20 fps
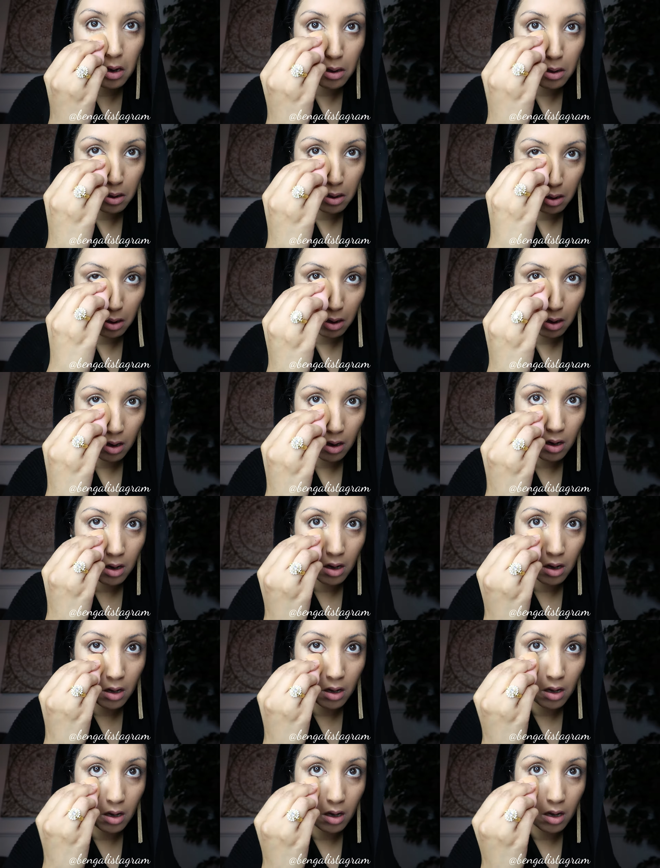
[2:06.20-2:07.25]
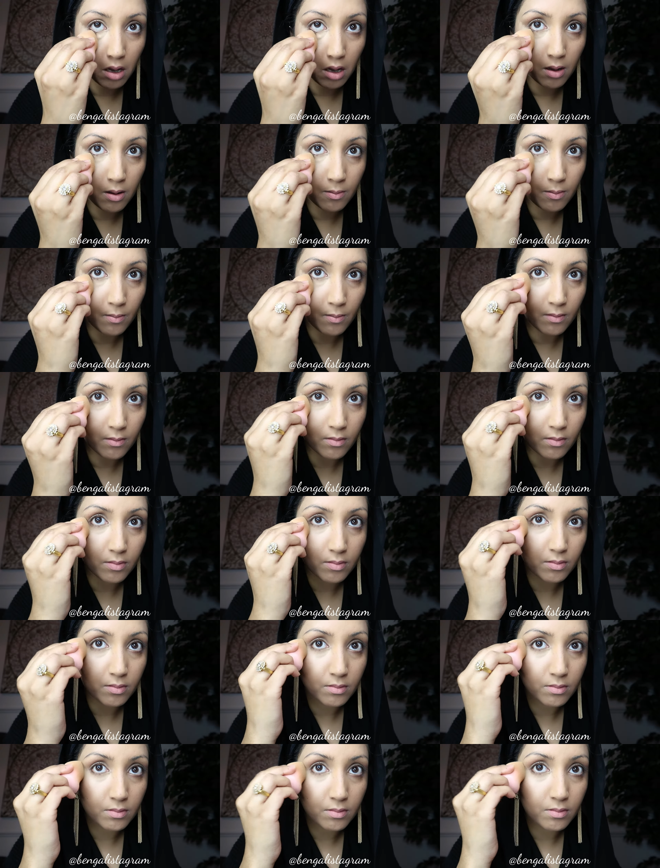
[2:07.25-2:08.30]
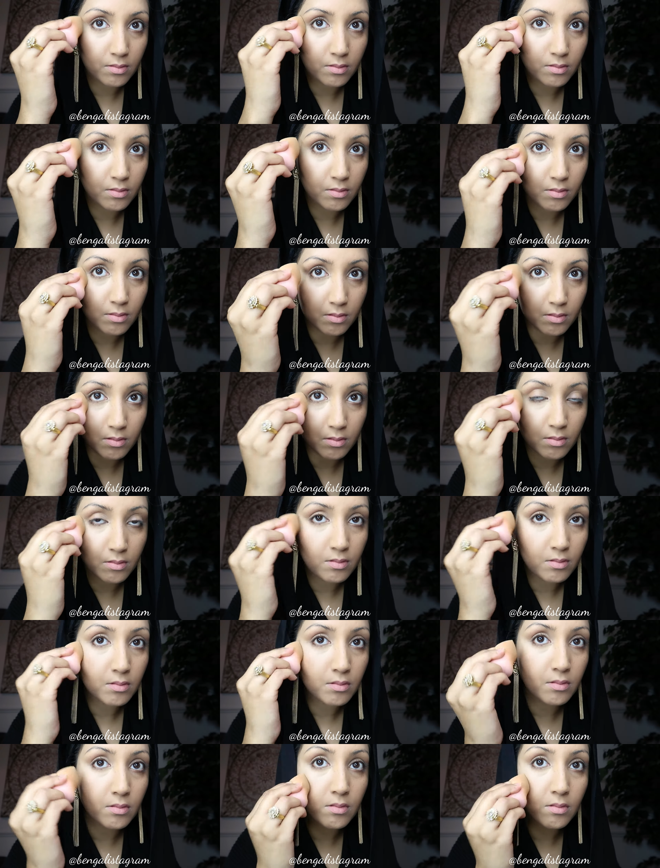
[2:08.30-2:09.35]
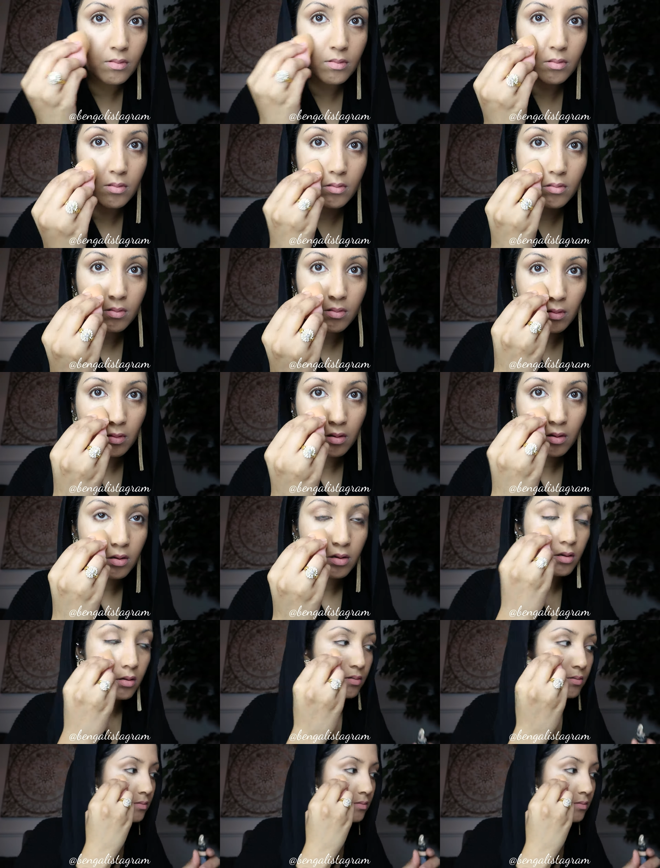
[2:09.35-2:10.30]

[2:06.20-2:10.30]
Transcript: Nobody speaks.